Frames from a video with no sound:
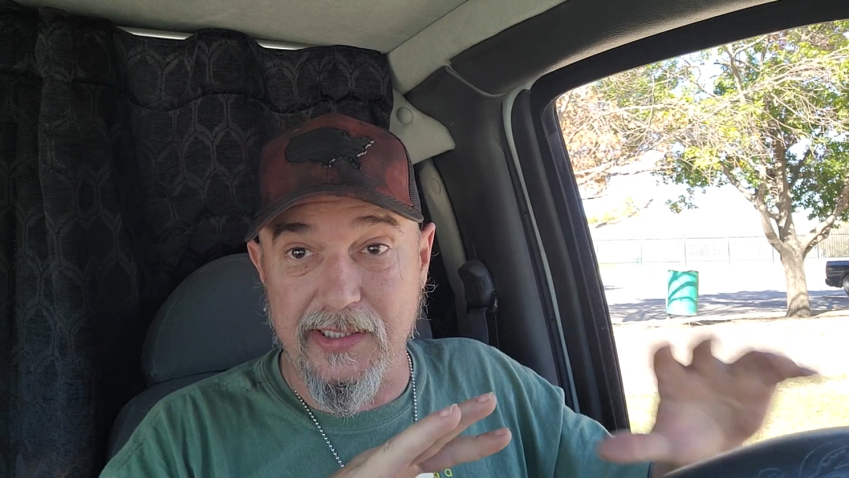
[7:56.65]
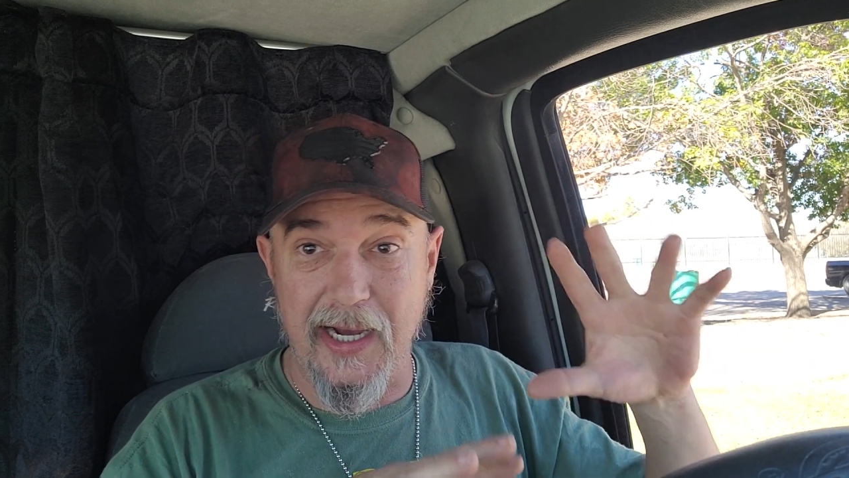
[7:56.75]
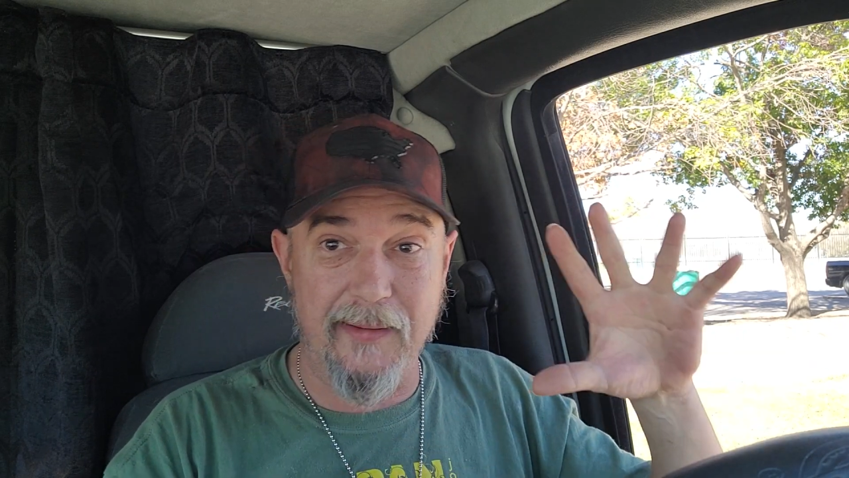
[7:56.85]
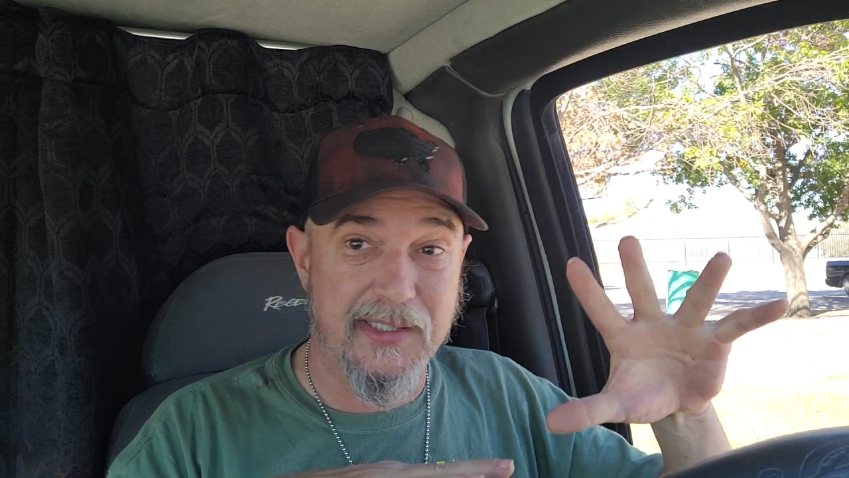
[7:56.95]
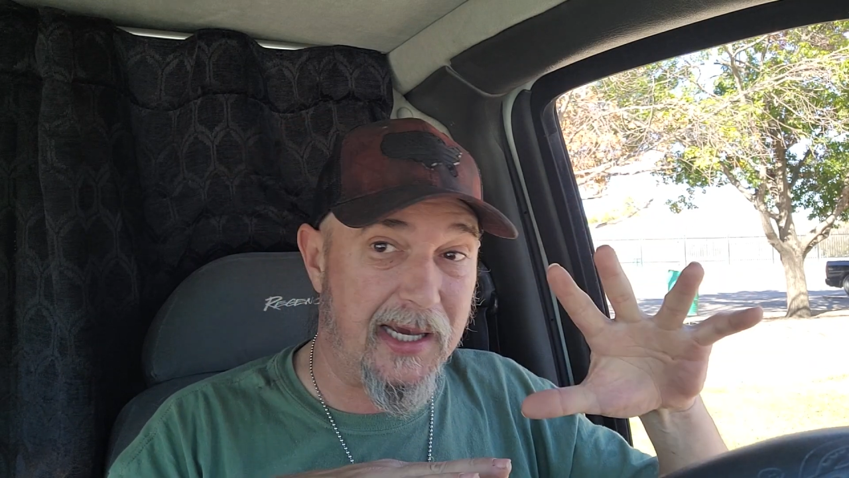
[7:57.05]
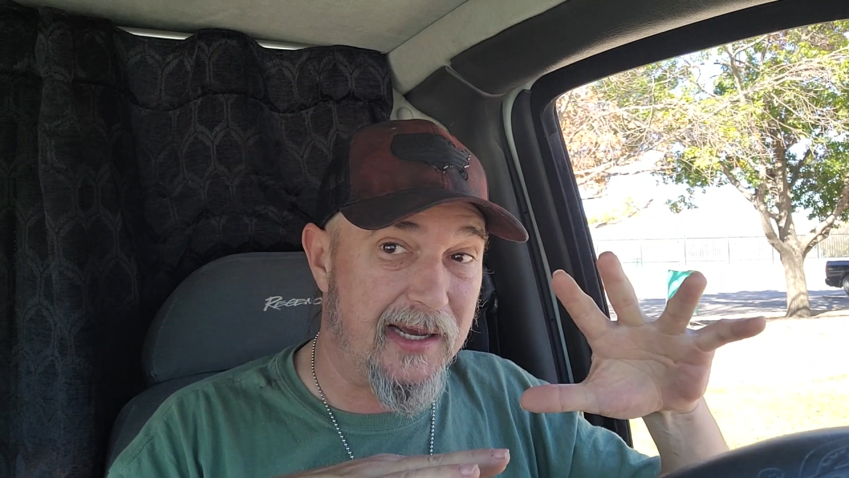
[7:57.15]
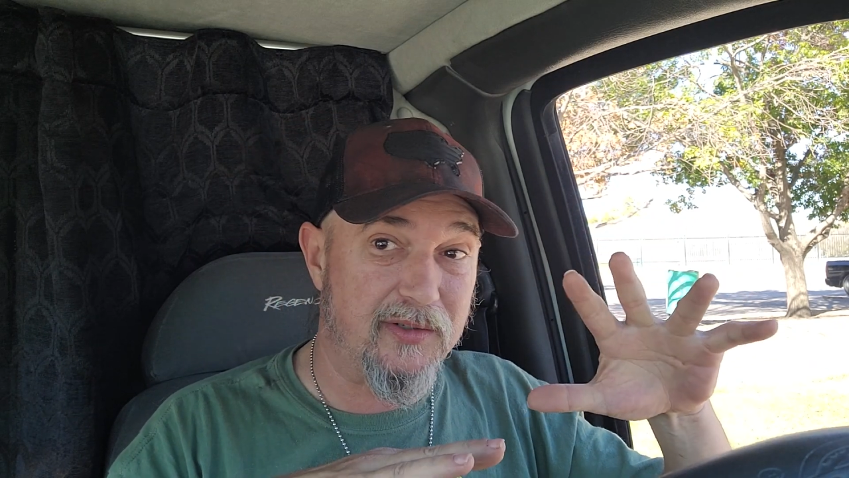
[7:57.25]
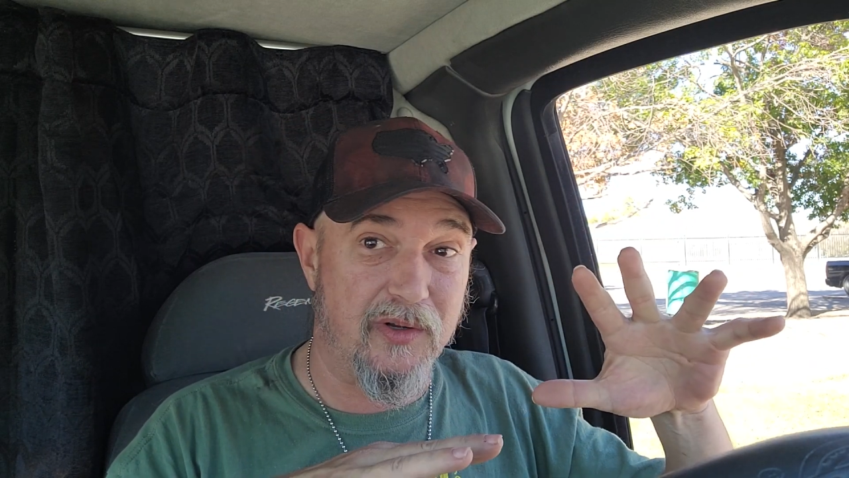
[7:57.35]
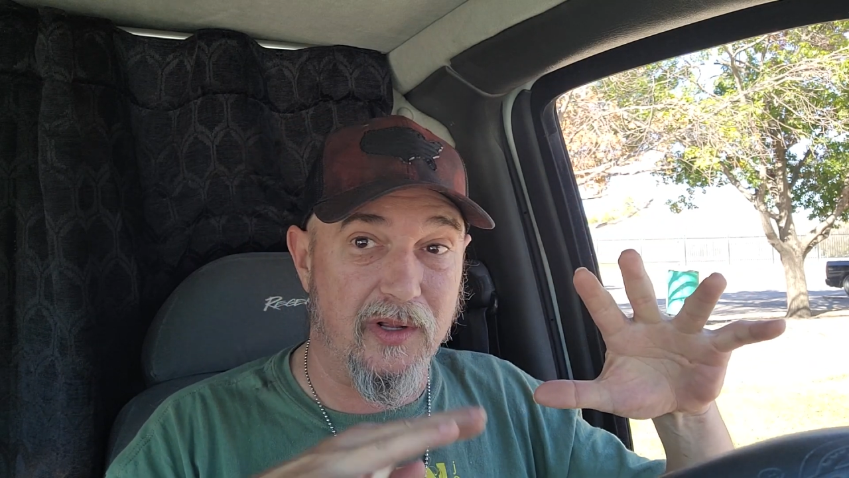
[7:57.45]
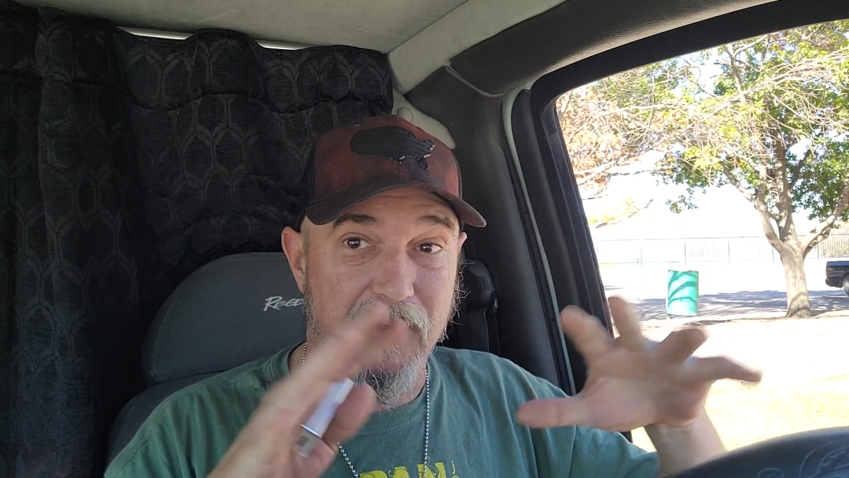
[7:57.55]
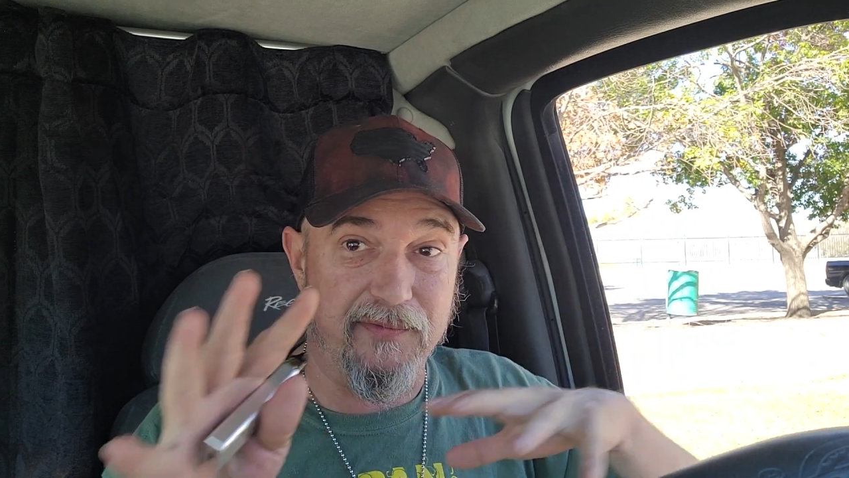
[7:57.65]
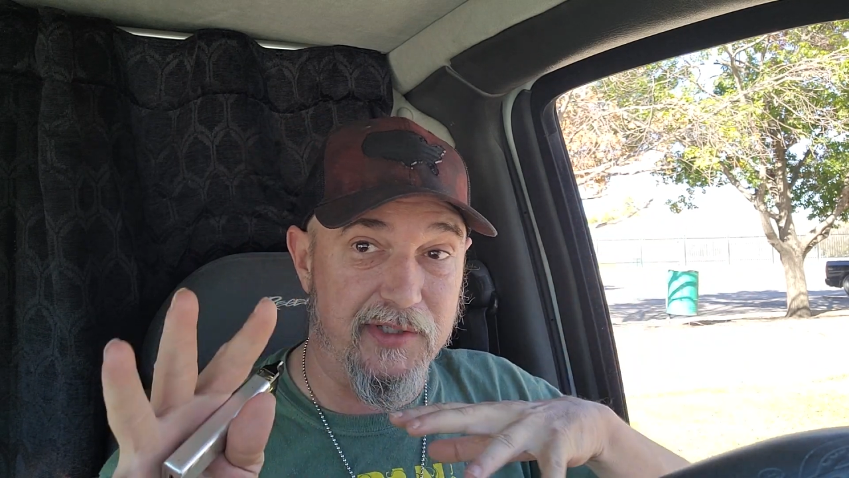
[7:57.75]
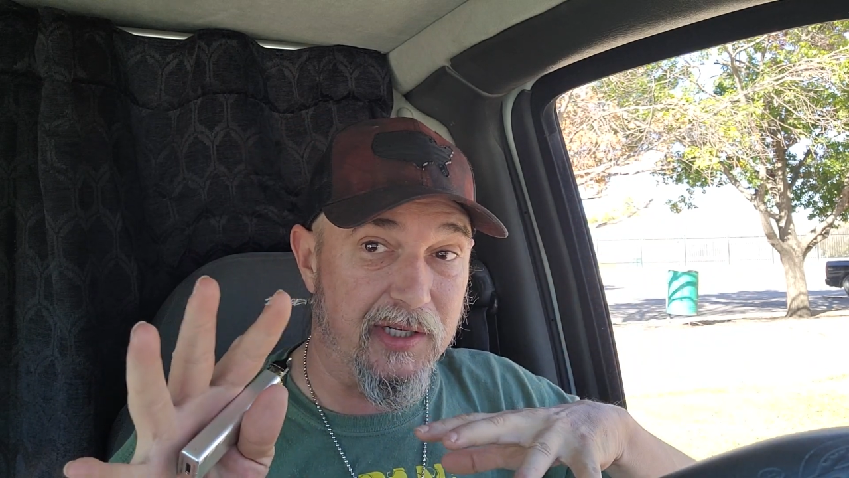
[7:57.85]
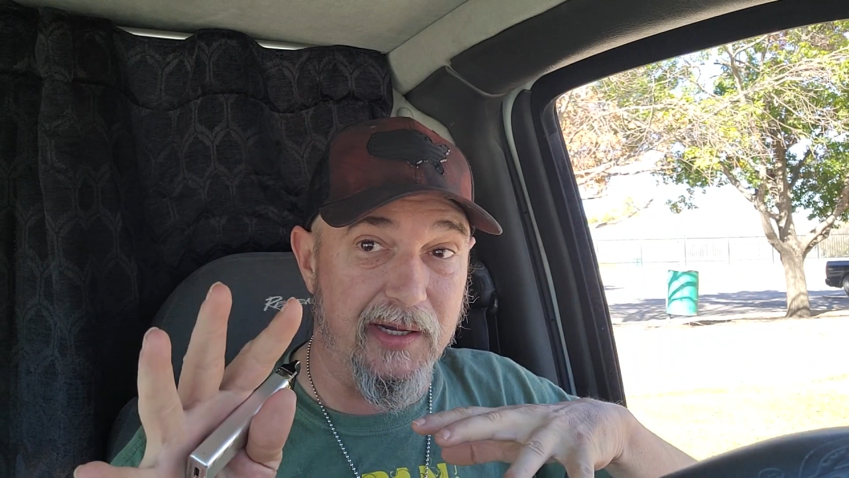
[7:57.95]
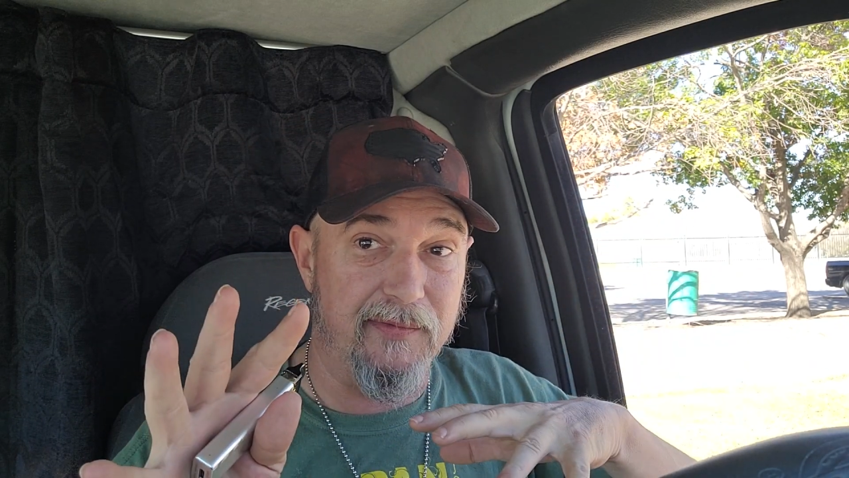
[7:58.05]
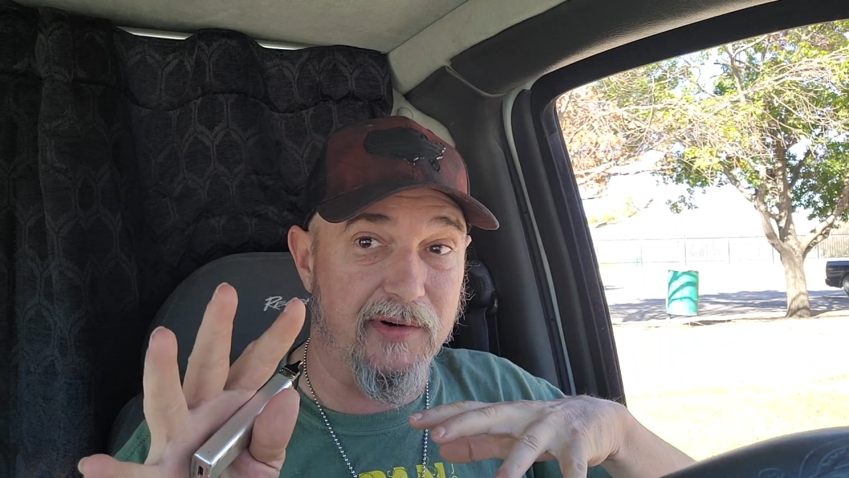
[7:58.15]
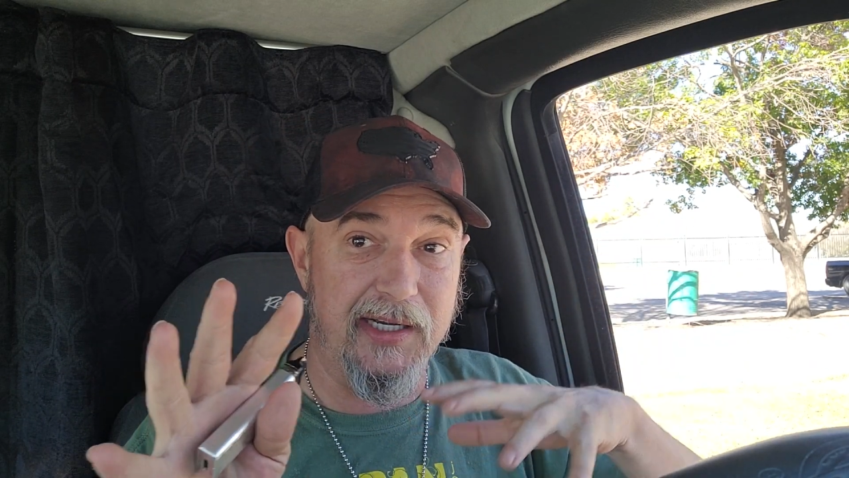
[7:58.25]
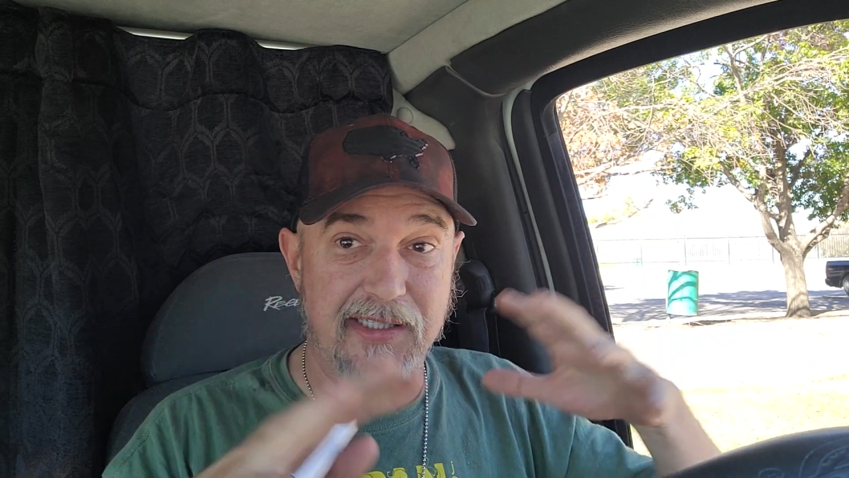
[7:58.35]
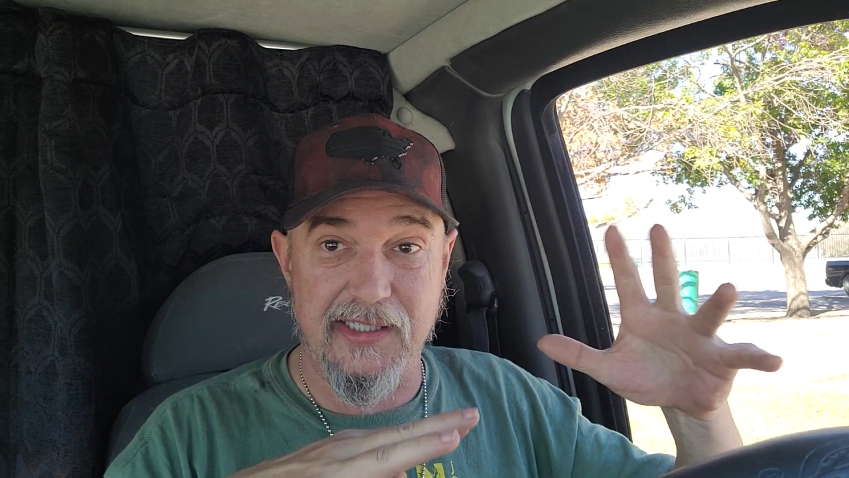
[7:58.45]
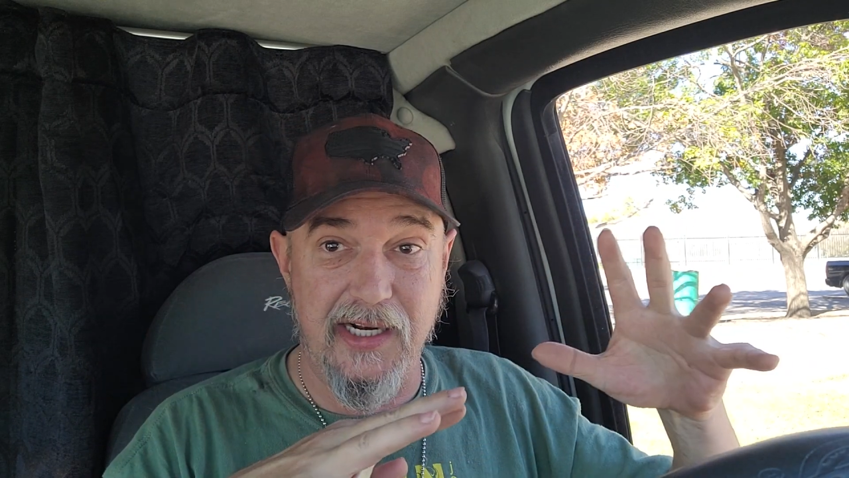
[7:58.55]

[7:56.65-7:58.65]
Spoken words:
time schedule of deliveries as